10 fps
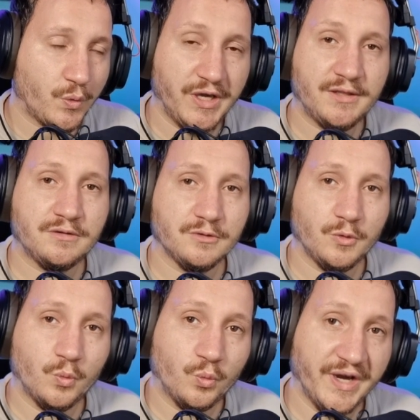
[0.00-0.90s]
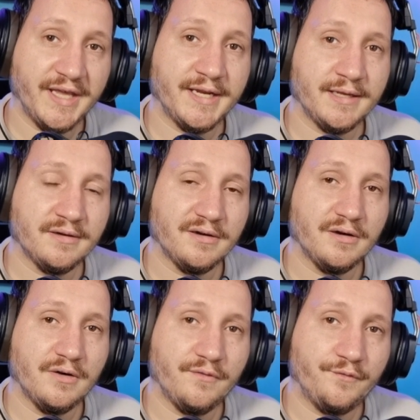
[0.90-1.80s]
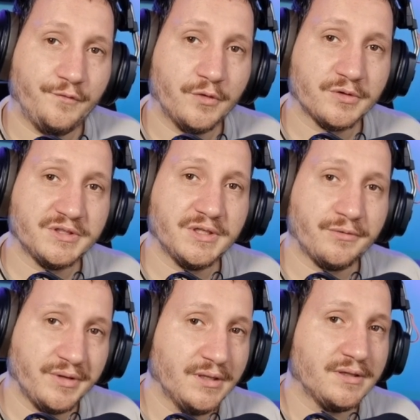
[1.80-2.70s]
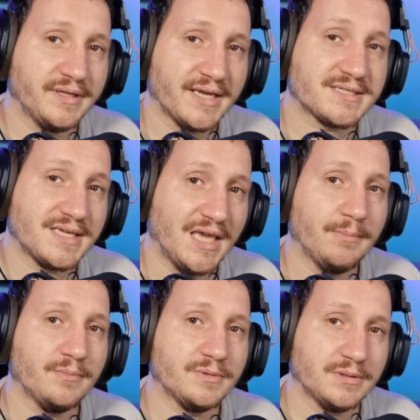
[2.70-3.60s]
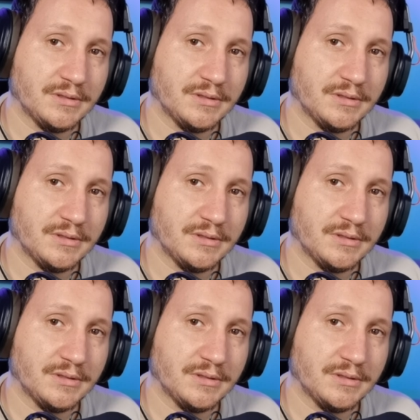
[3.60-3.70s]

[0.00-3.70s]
quit waiting for the real next gen